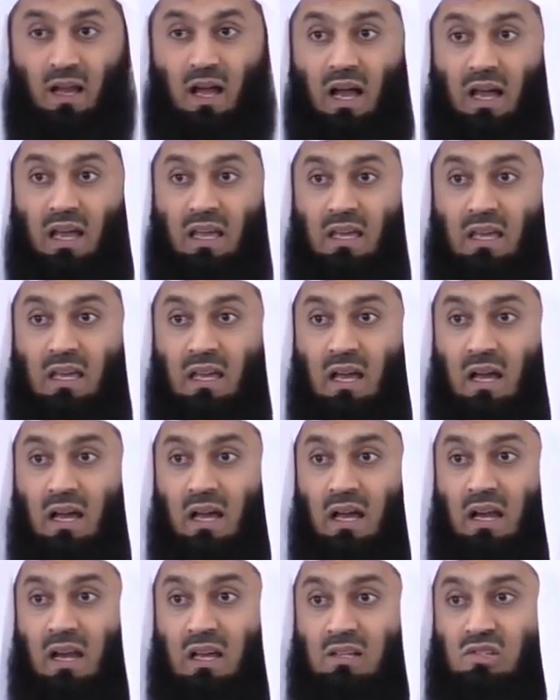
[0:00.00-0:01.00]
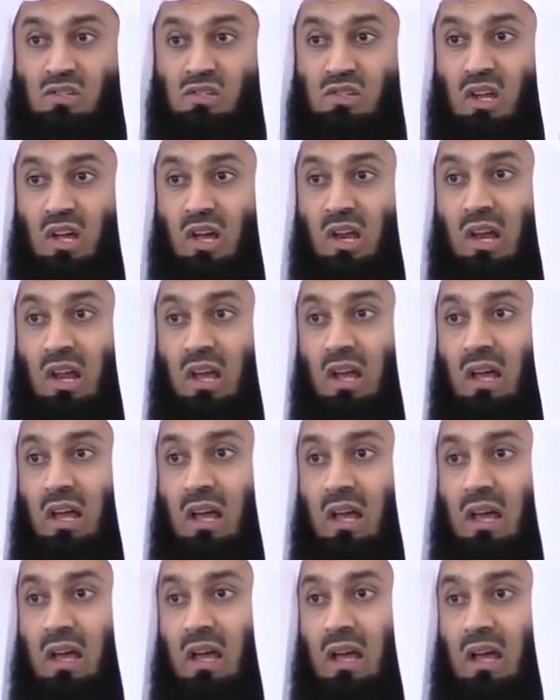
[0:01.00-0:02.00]
Hayya ala
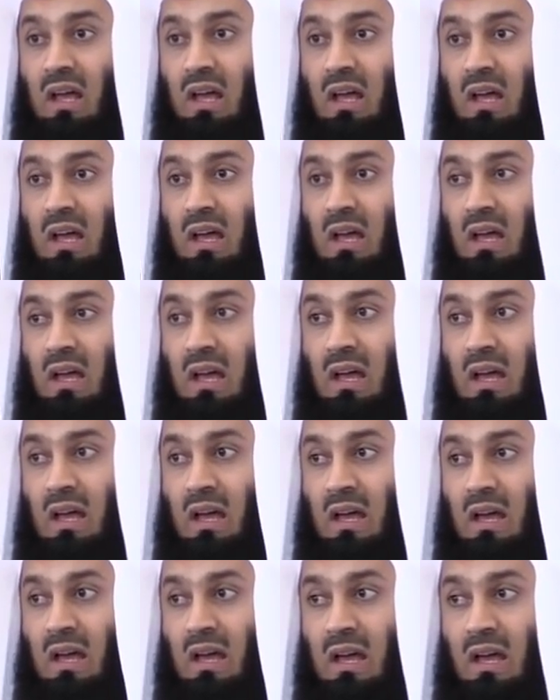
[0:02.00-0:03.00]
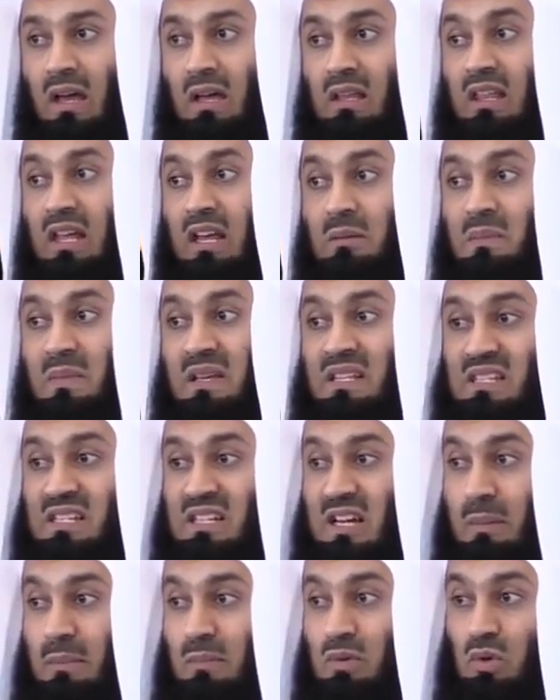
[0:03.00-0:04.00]
salah. That means
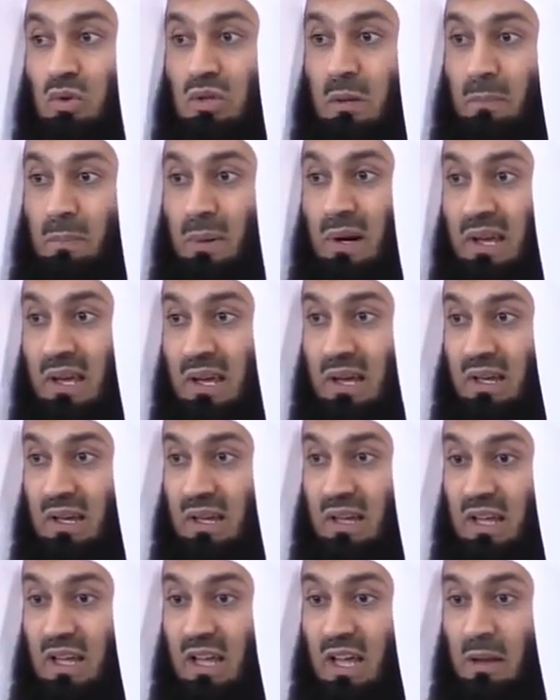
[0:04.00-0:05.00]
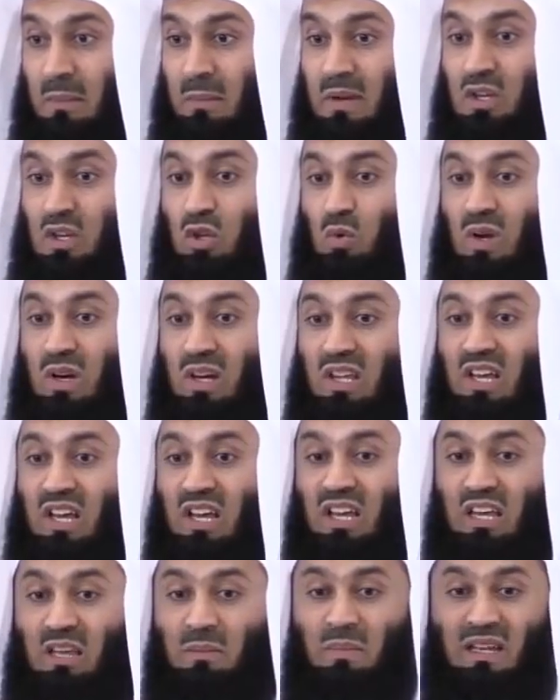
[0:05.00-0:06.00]
come to the prayer. But you will
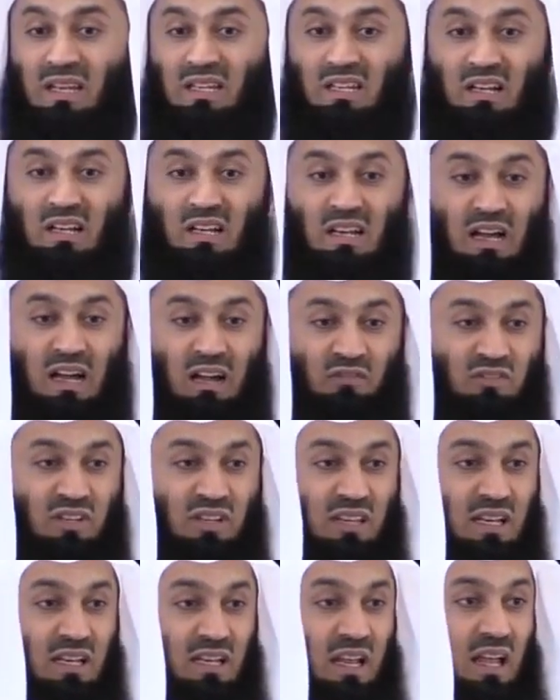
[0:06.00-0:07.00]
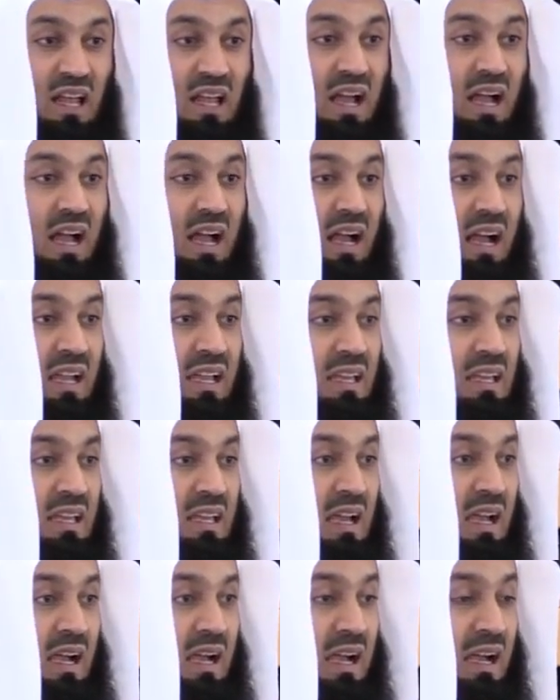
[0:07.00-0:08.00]
hear immediately after that,
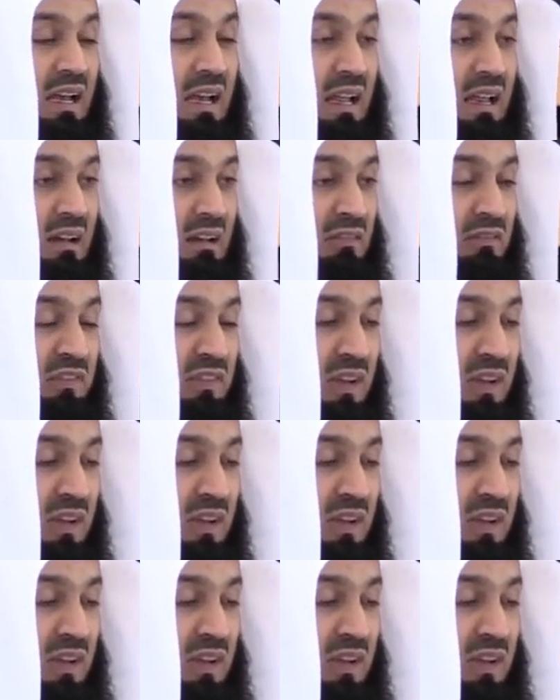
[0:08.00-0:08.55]
Hayya ala